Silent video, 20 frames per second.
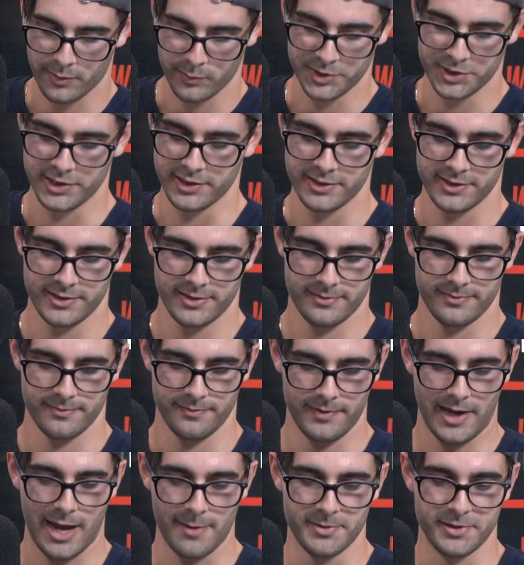which is
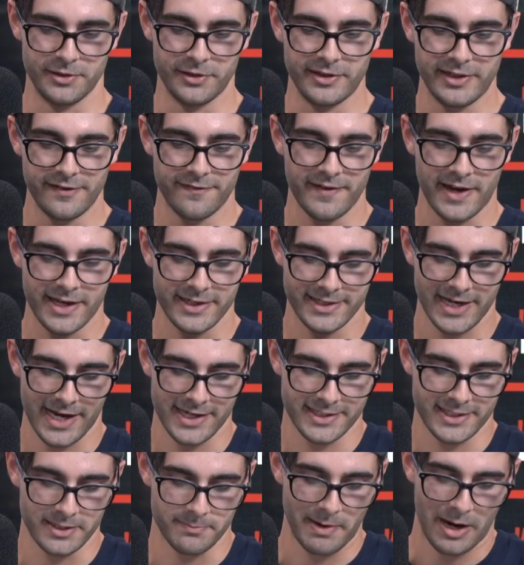absolutely
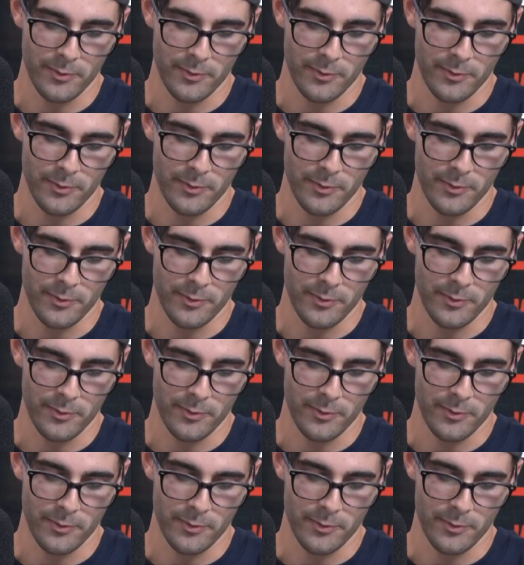fantastic.